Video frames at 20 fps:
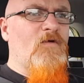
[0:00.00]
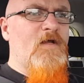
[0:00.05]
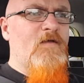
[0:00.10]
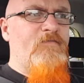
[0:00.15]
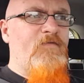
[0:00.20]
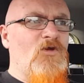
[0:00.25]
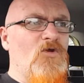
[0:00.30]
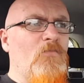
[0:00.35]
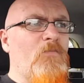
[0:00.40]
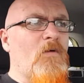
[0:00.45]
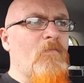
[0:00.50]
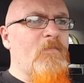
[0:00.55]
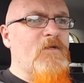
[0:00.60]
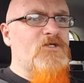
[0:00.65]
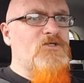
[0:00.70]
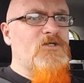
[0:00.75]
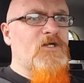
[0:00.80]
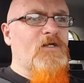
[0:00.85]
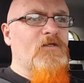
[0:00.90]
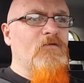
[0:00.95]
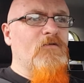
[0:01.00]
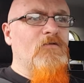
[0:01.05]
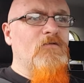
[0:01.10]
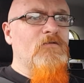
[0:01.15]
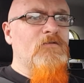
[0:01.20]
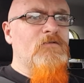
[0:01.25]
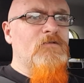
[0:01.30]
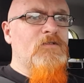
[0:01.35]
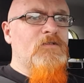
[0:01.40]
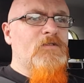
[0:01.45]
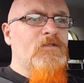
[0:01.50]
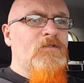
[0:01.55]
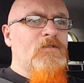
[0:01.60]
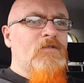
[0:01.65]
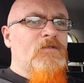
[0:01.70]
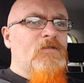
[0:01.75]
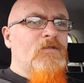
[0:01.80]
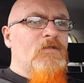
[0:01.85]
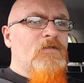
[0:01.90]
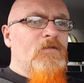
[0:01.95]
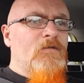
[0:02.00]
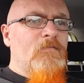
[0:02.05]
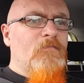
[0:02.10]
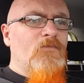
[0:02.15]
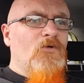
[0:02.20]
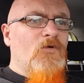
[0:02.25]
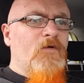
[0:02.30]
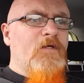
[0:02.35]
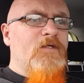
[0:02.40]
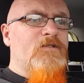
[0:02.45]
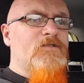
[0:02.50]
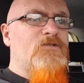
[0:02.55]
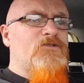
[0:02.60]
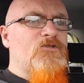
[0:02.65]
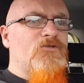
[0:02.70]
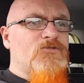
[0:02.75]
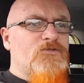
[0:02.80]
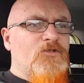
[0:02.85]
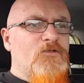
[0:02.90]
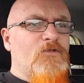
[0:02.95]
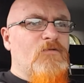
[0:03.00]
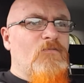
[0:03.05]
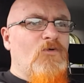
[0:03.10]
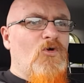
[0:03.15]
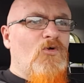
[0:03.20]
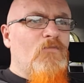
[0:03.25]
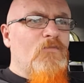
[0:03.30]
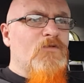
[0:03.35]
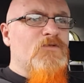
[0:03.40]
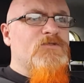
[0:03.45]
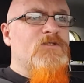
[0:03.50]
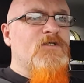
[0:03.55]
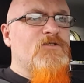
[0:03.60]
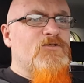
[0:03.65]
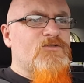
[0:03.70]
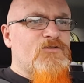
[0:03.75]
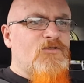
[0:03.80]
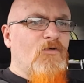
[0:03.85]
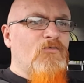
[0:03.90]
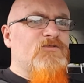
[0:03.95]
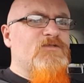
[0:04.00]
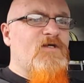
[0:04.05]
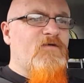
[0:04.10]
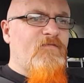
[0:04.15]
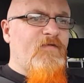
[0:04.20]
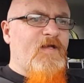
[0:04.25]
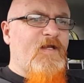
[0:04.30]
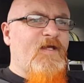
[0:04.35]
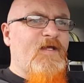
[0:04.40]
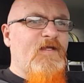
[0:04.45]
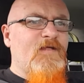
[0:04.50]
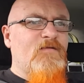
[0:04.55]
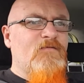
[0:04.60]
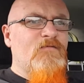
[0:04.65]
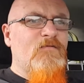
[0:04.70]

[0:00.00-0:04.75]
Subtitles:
giving up on my channel, but it's just at the moment I just don't have any